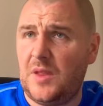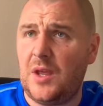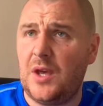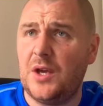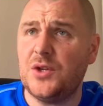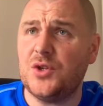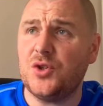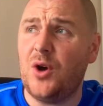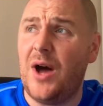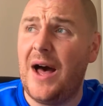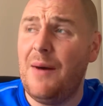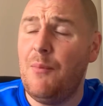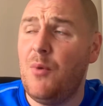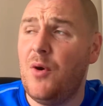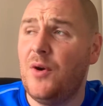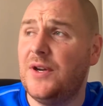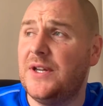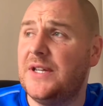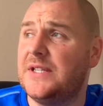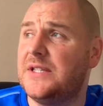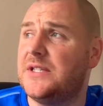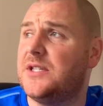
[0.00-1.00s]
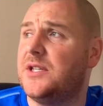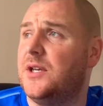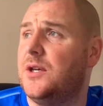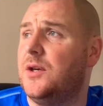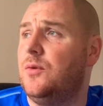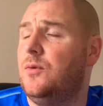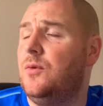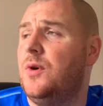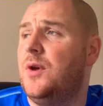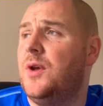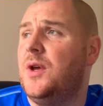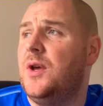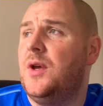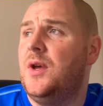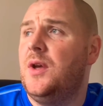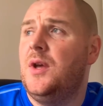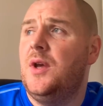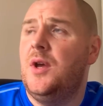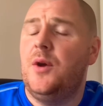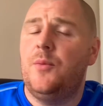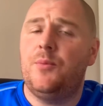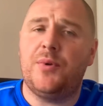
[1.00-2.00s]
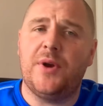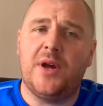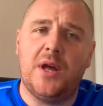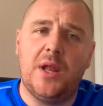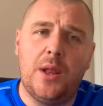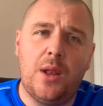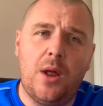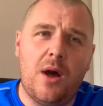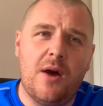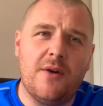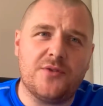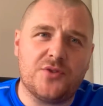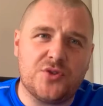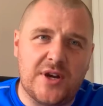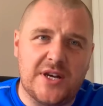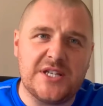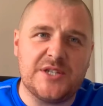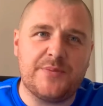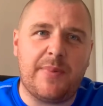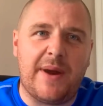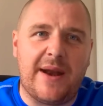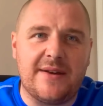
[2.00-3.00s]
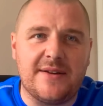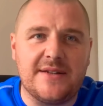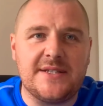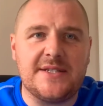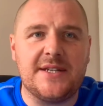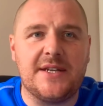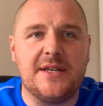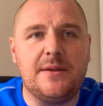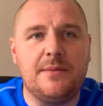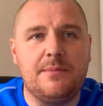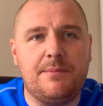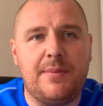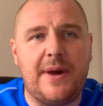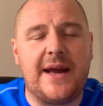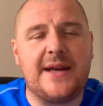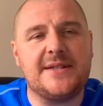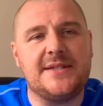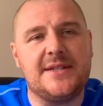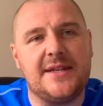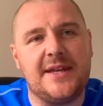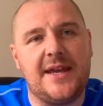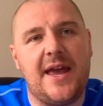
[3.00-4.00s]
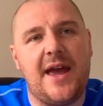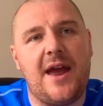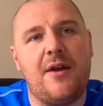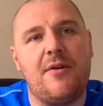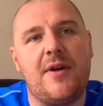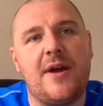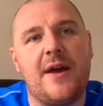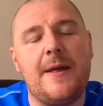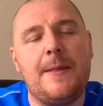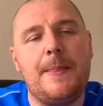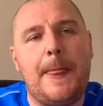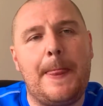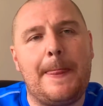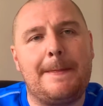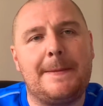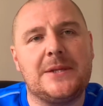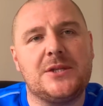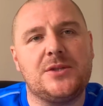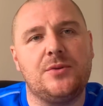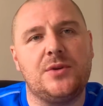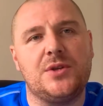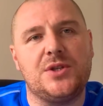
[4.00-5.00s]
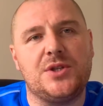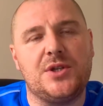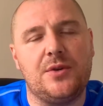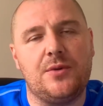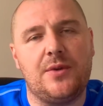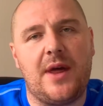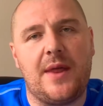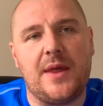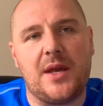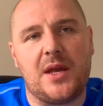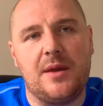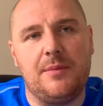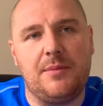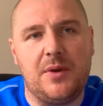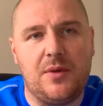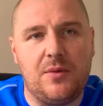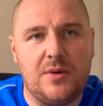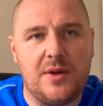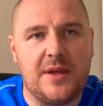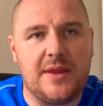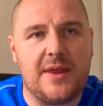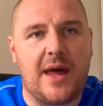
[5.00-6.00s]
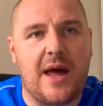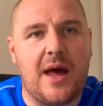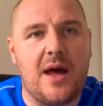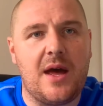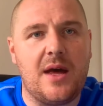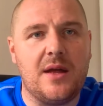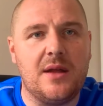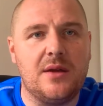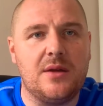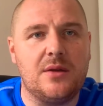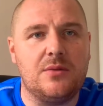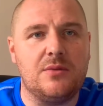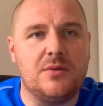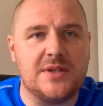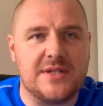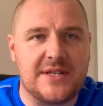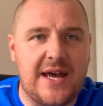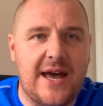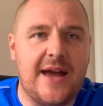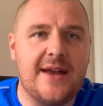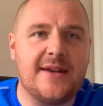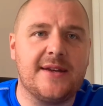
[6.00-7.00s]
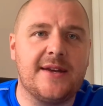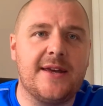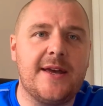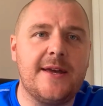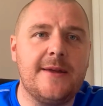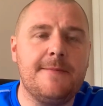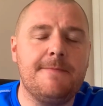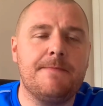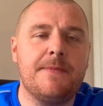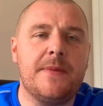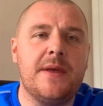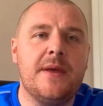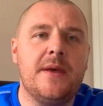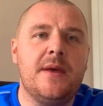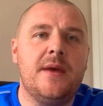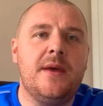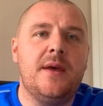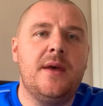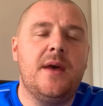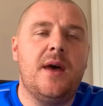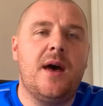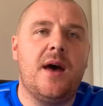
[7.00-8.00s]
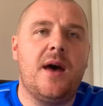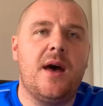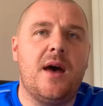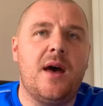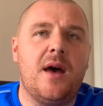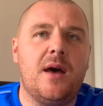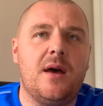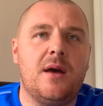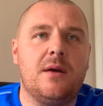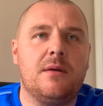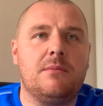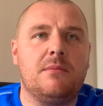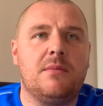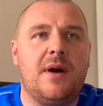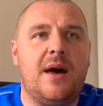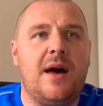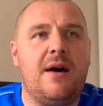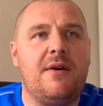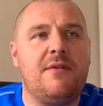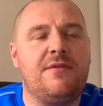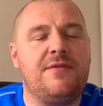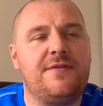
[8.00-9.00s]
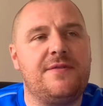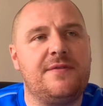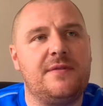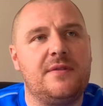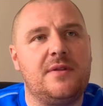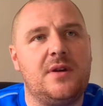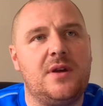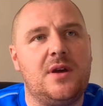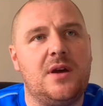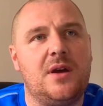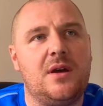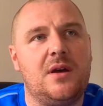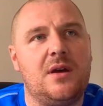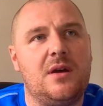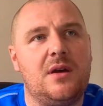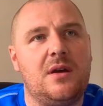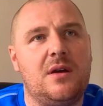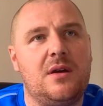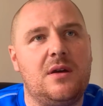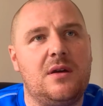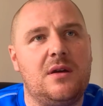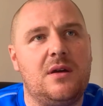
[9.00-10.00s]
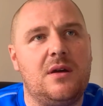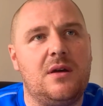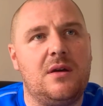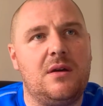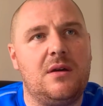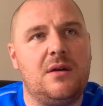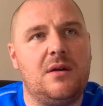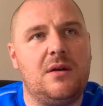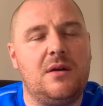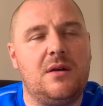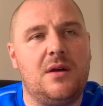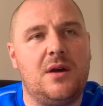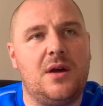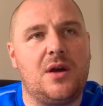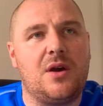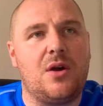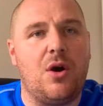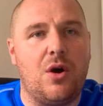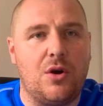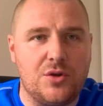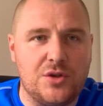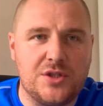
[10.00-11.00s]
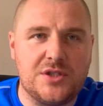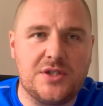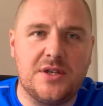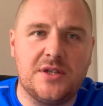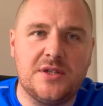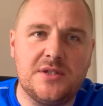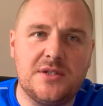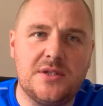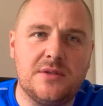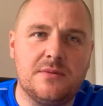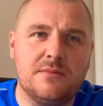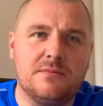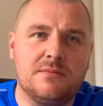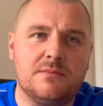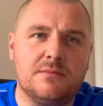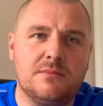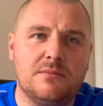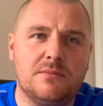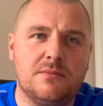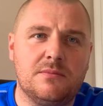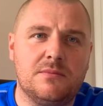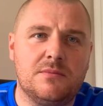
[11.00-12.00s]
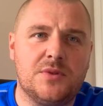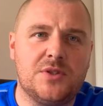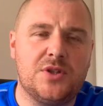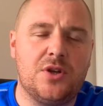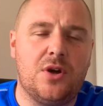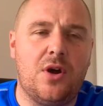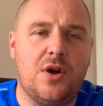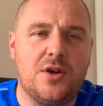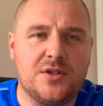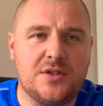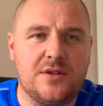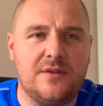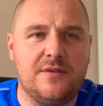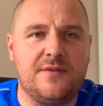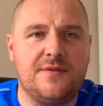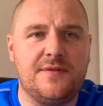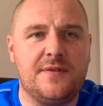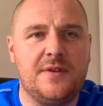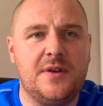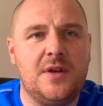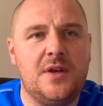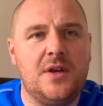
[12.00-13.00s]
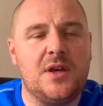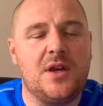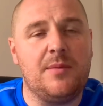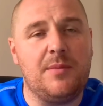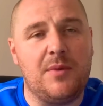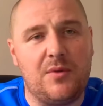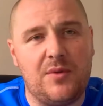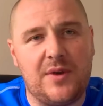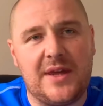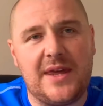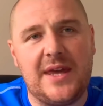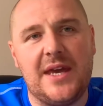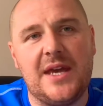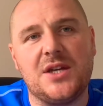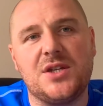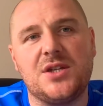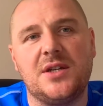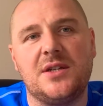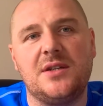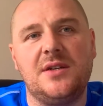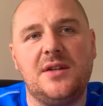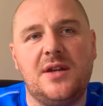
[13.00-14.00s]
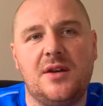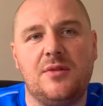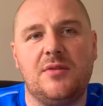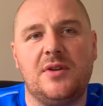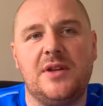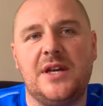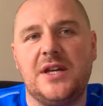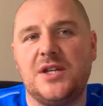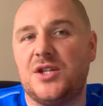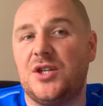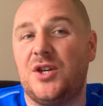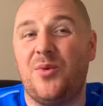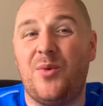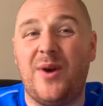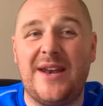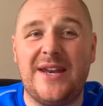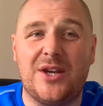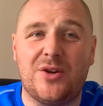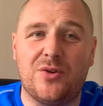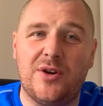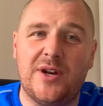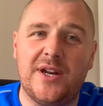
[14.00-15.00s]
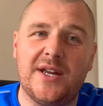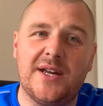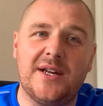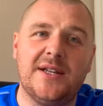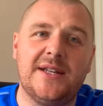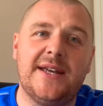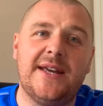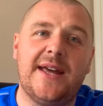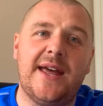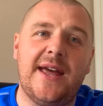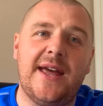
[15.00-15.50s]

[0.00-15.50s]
So I'm wanting to bring a lot of transparency back to the area to ensure that the community that reside here have a constant source of communication in relation to any critical